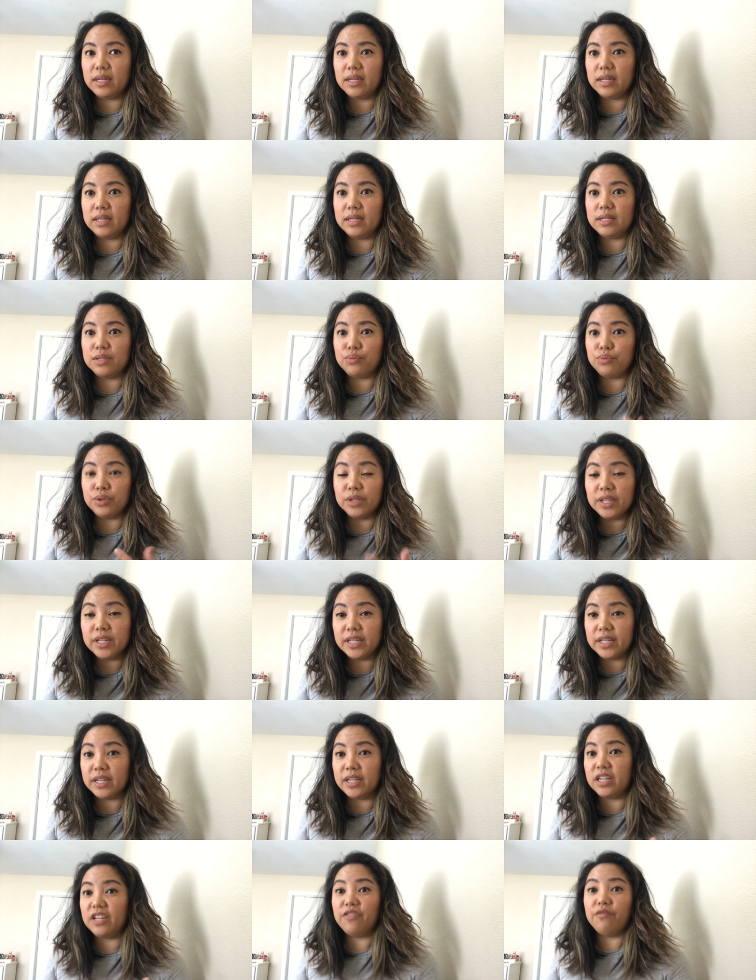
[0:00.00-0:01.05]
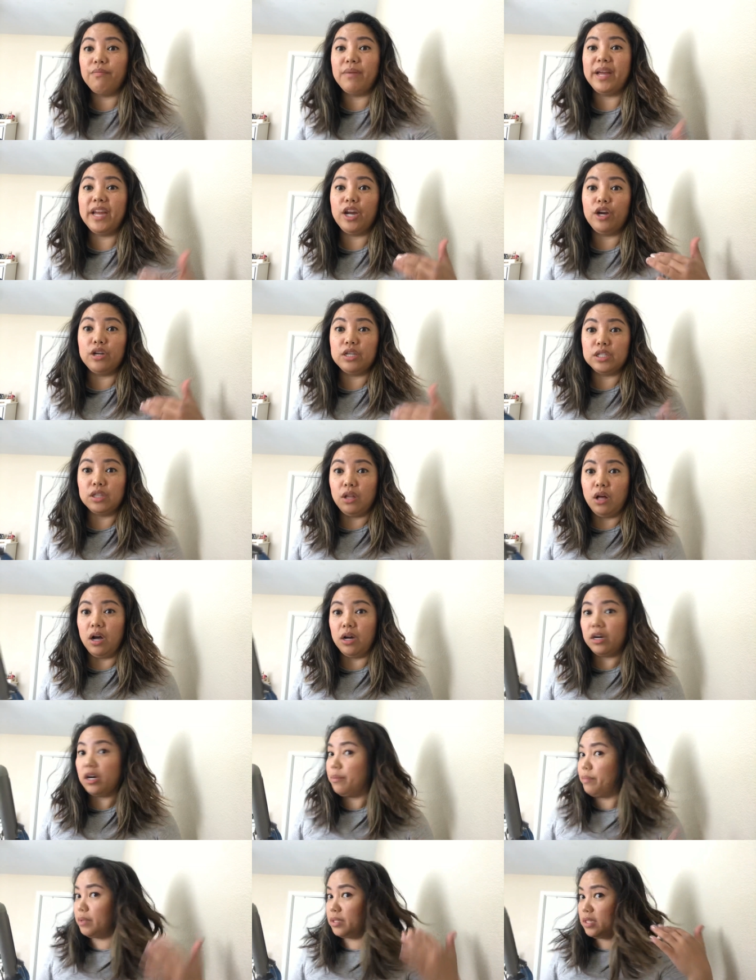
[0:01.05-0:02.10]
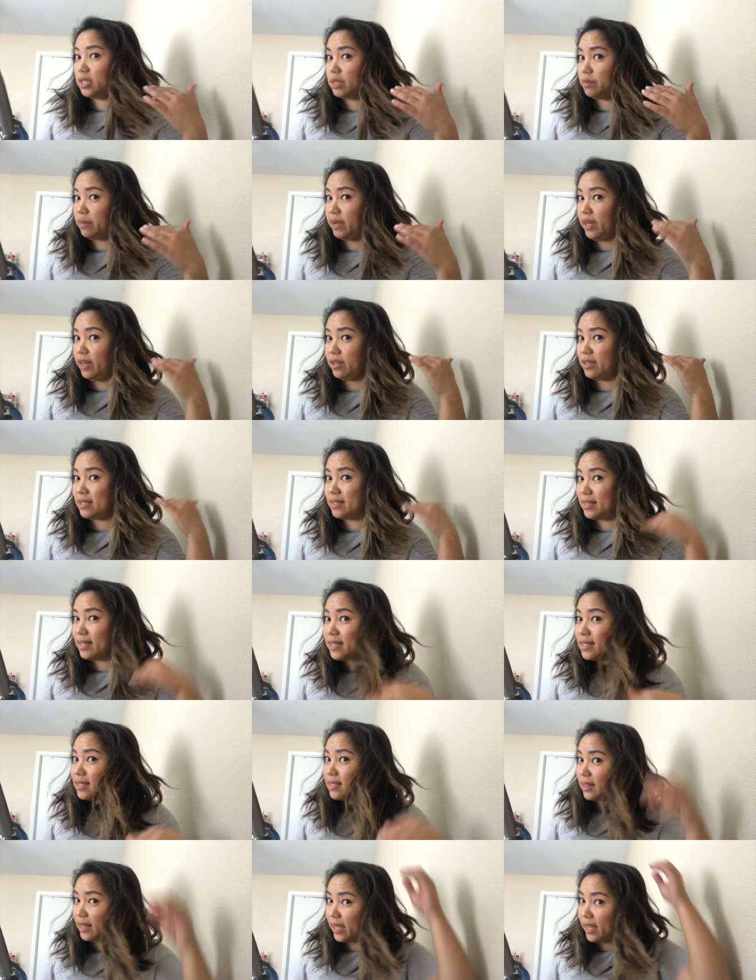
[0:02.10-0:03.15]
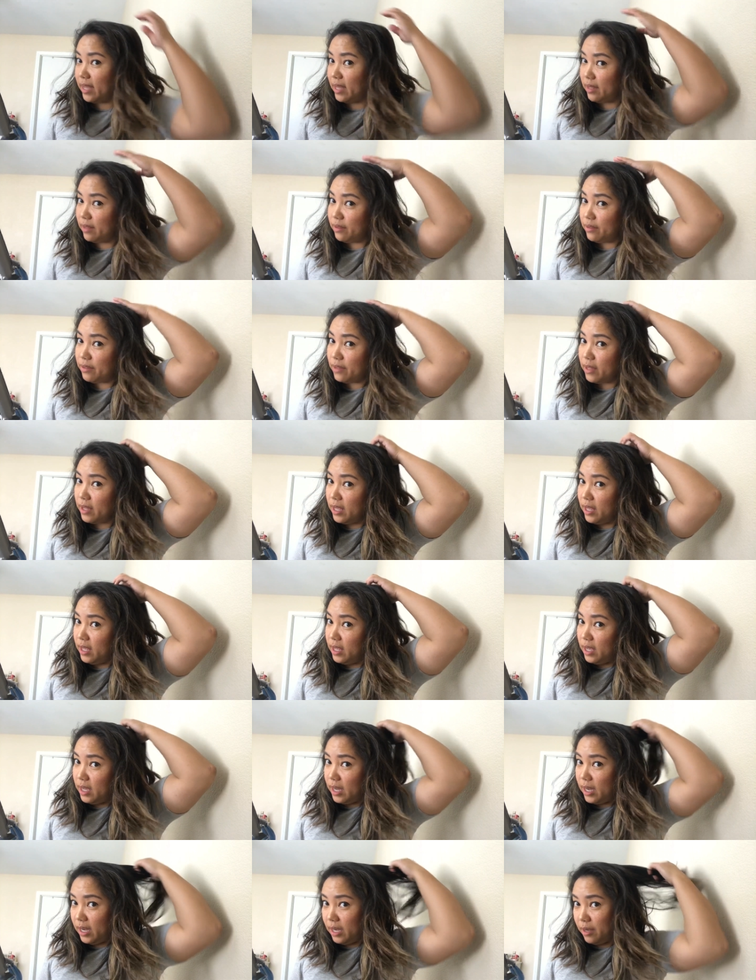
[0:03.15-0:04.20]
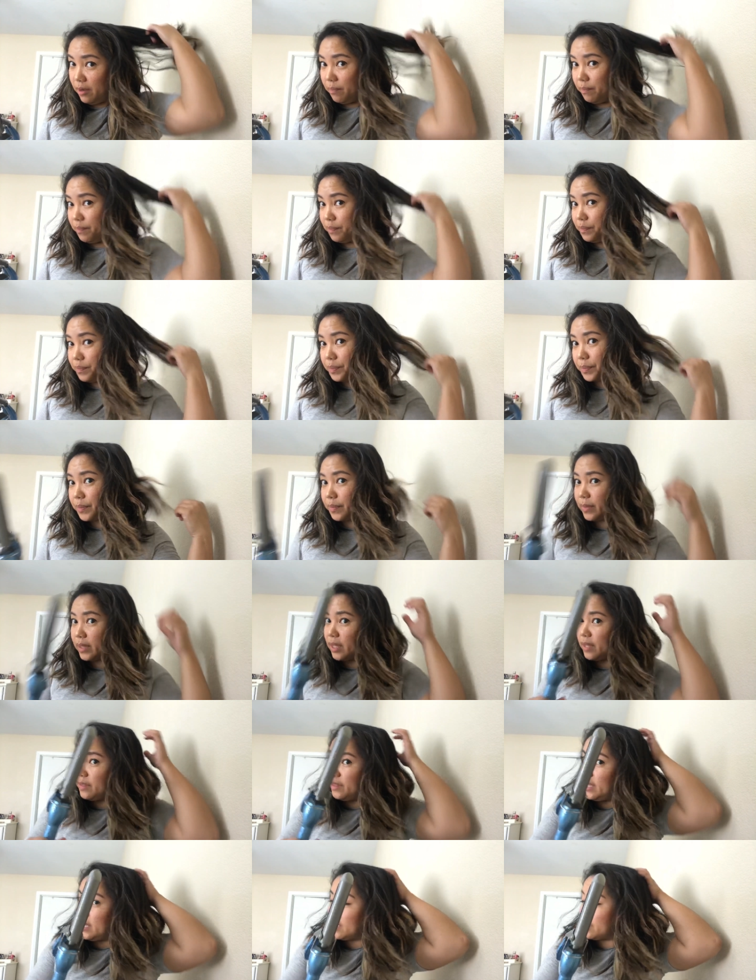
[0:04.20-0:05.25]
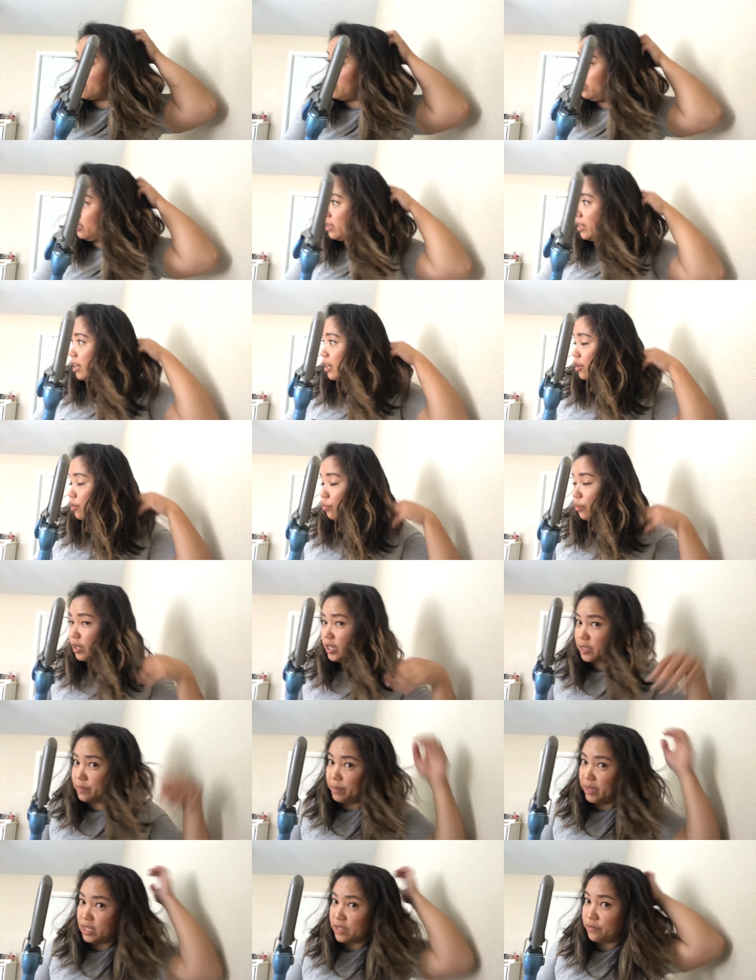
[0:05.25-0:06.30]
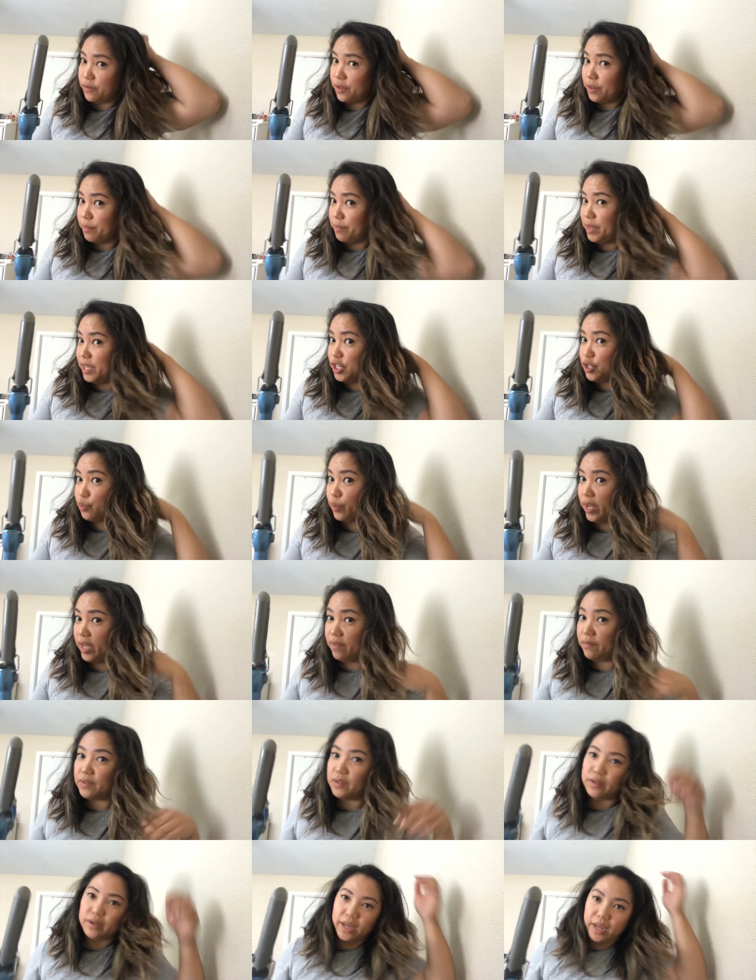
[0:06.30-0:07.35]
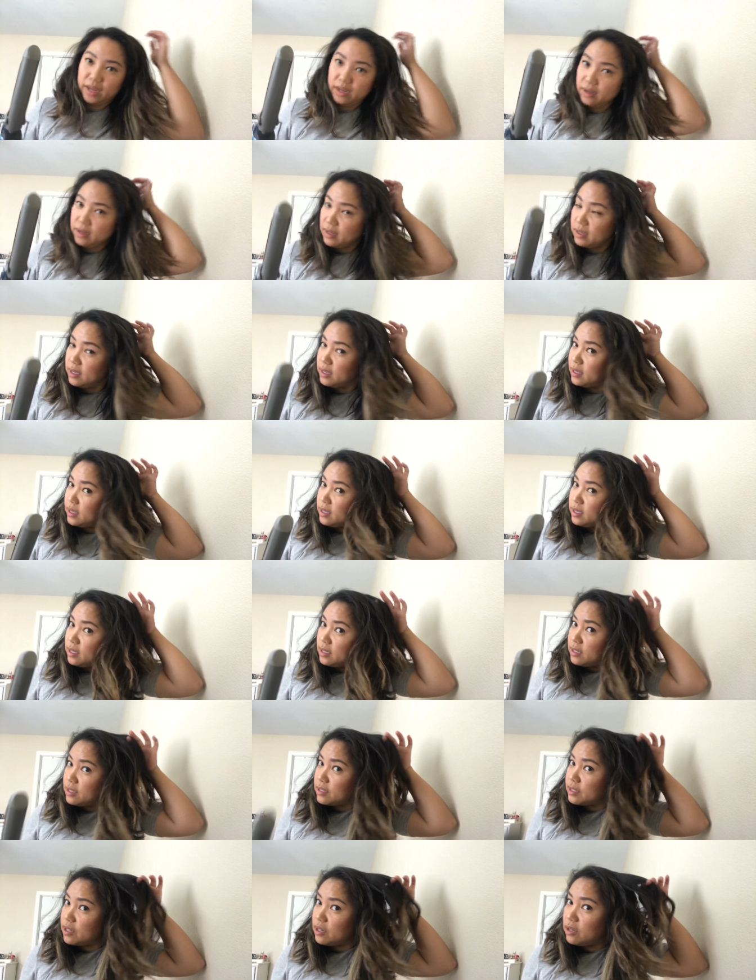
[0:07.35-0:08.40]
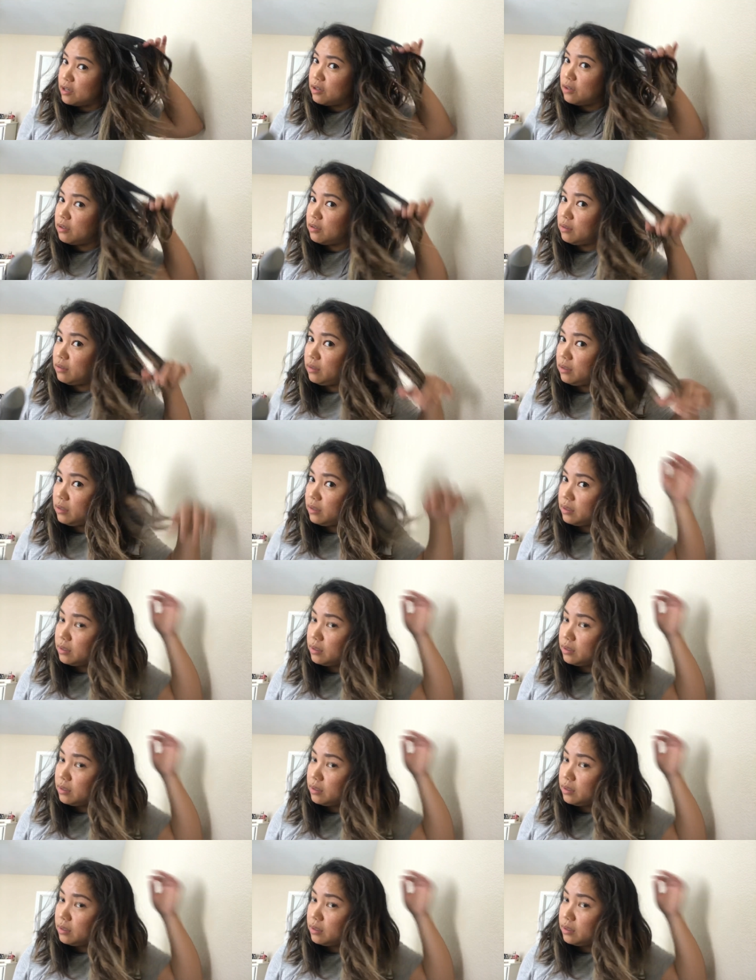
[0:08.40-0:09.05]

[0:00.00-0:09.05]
is really good if my hair is longer but since my hair is this length um, this curling iron works best for the beach waves okay so